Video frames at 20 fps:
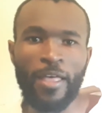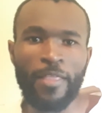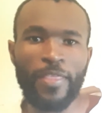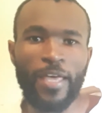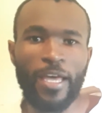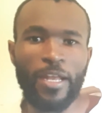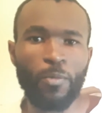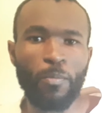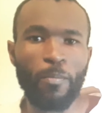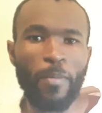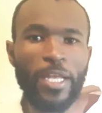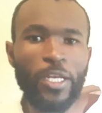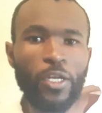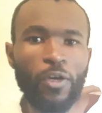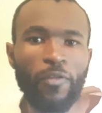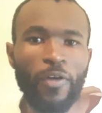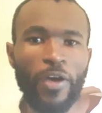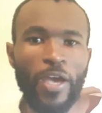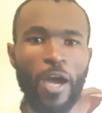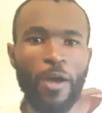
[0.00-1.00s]
Then many
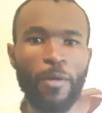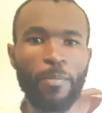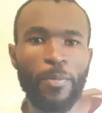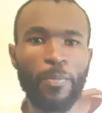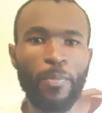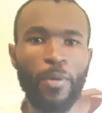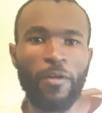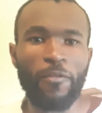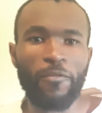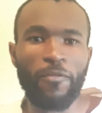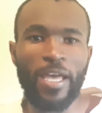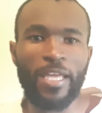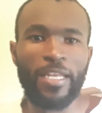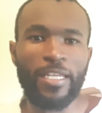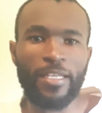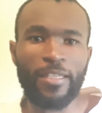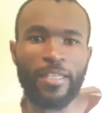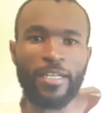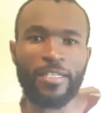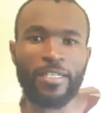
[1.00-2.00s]
of our young people are
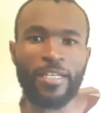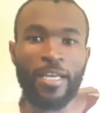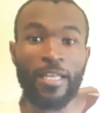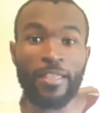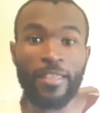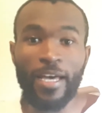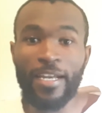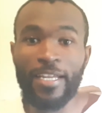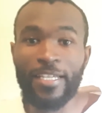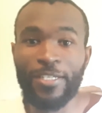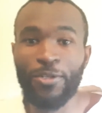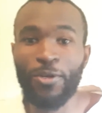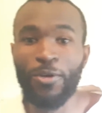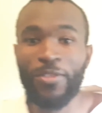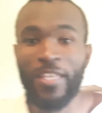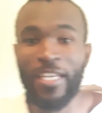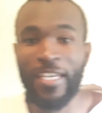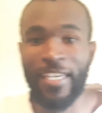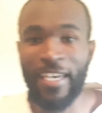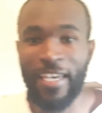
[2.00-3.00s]
finding that is
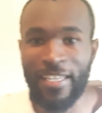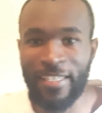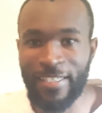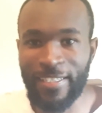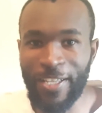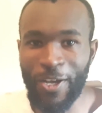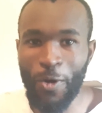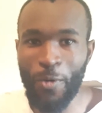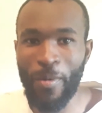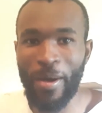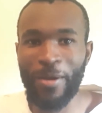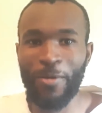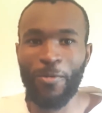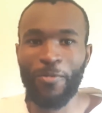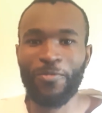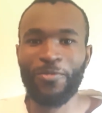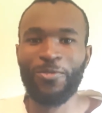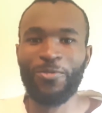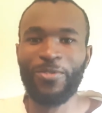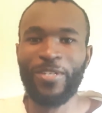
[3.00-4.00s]
not the case. The woman
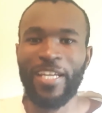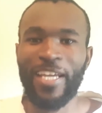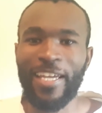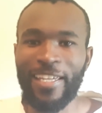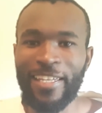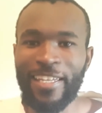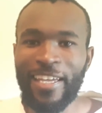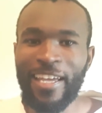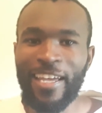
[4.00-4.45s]
of today